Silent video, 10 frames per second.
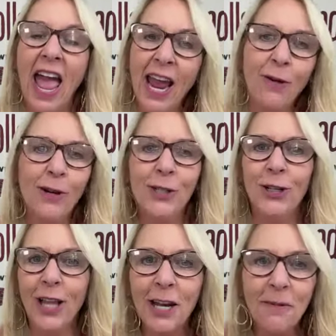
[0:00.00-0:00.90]
"Hey, would you
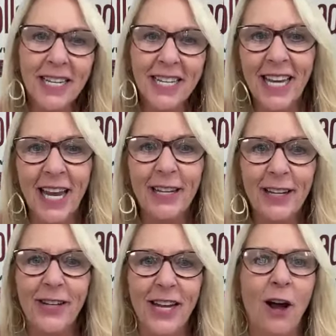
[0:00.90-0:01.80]
like me to take
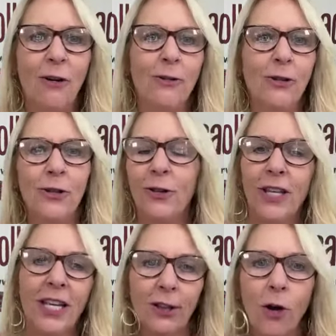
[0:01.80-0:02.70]
you down to
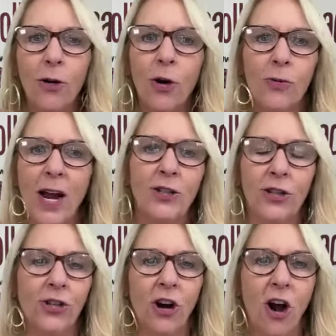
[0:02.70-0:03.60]
the local
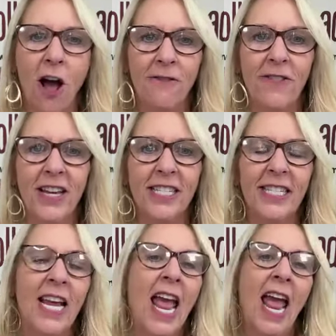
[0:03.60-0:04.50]
registrar
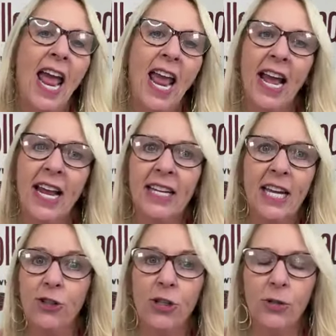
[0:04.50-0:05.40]
office and
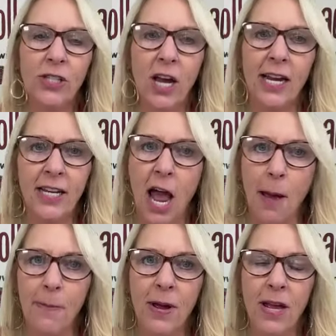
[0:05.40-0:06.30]
get you signed
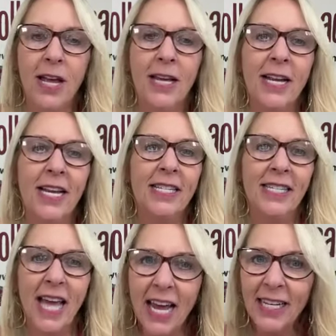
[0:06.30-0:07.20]
up?"
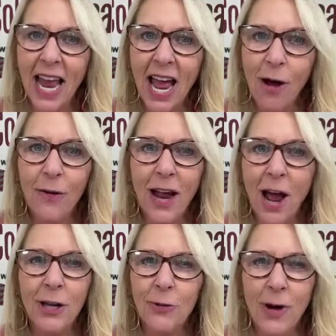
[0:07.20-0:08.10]
Is that
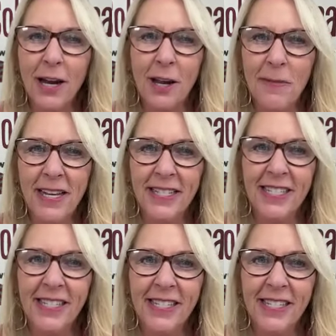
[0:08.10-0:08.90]
how you recommend?